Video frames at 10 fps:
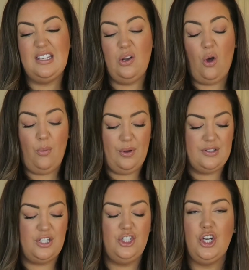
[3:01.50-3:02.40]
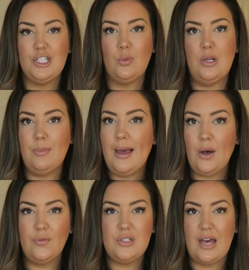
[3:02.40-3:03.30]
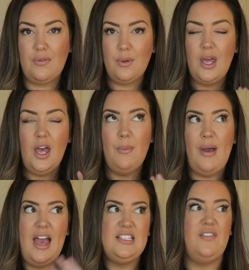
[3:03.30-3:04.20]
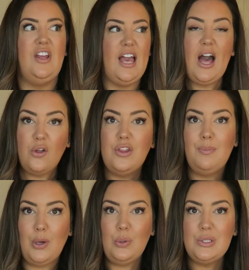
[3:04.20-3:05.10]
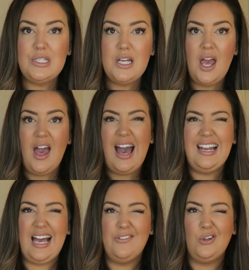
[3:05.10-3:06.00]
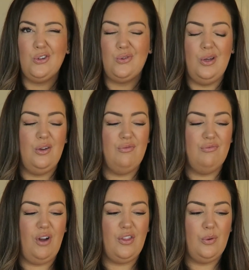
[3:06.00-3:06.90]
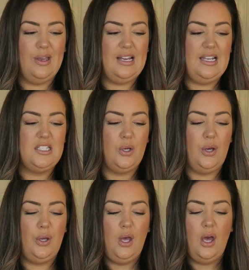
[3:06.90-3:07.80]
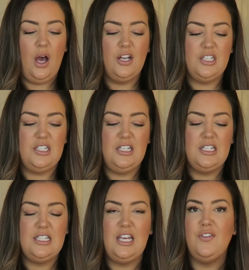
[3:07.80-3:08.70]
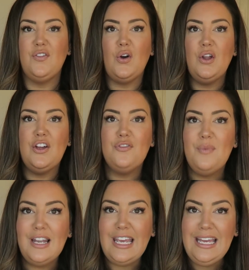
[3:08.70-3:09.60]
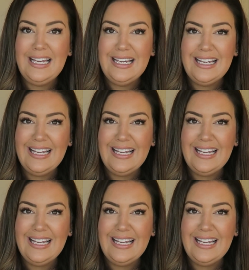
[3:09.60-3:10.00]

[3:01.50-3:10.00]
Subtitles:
this a lot because I just wanted my hair to have like a healthy boost, and I have got through it rather quickly. So I just need to see if I've got enough money